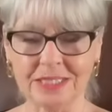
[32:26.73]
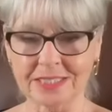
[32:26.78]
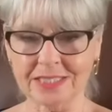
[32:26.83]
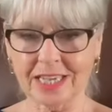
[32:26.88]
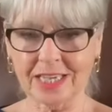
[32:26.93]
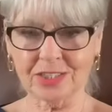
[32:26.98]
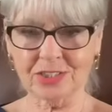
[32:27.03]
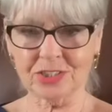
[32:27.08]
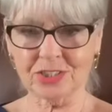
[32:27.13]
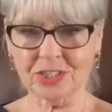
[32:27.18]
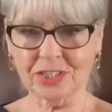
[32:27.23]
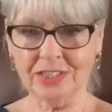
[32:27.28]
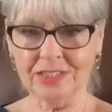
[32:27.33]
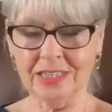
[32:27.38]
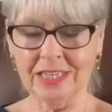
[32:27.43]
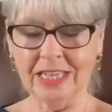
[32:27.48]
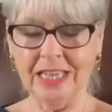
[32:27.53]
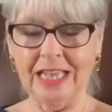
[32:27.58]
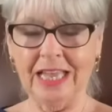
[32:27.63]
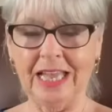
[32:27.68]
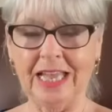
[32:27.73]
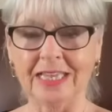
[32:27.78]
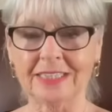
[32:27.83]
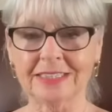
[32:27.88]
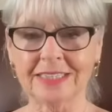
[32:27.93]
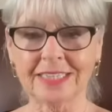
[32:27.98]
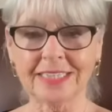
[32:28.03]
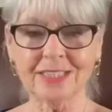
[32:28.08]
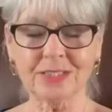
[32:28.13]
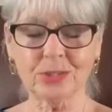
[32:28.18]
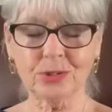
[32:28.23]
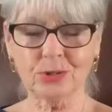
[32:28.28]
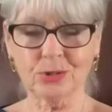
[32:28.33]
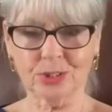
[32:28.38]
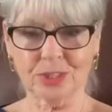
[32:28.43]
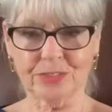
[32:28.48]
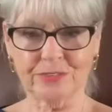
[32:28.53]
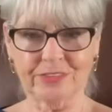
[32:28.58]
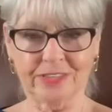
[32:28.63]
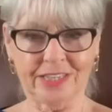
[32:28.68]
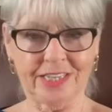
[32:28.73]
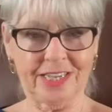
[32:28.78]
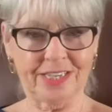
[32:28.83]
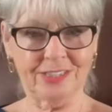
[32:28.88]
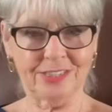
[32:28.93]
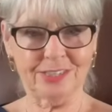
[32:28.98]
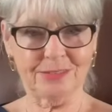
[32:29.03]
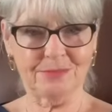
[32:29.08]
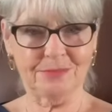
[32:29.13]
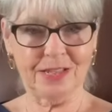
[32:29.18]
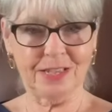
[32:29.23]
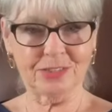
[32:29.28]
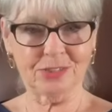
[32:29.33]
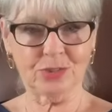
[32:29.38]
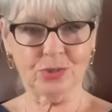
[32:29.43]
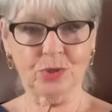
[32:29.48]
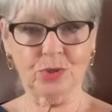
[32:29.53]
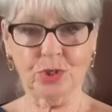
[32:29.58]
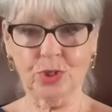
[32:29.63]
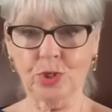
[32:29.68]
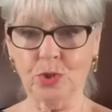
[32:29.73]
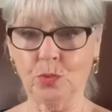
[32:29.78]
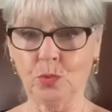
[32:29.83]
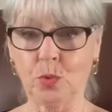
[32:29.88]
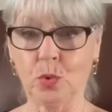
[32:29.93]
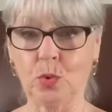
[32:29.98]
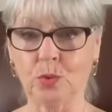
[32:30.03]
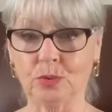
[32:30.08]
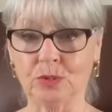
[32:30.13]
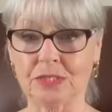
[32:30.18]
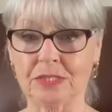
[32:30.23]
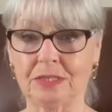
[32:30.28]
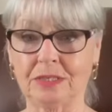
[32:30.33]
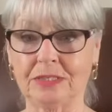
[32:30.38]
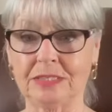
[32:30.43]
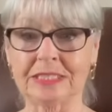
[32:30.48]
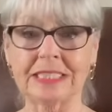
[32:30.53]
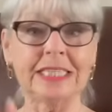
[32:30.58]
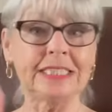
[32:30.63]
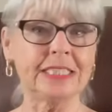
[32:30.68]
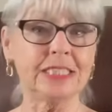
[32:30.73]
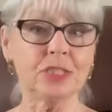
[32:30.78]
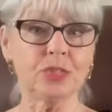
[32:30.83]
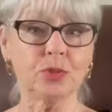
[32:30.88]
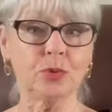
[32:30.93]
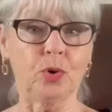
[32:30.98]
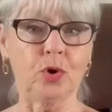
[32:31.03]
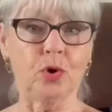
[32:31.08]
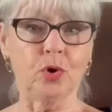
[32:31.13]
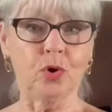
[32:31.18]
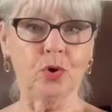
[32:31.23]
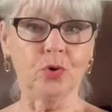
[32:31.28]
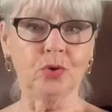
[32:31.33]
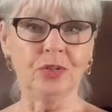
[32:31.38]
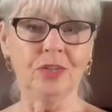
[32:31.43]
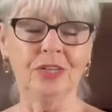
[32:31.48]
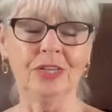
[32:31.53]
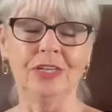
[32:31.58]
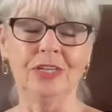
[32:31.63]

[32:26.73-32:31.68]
section and hit the notification bell so that you won't, set it to all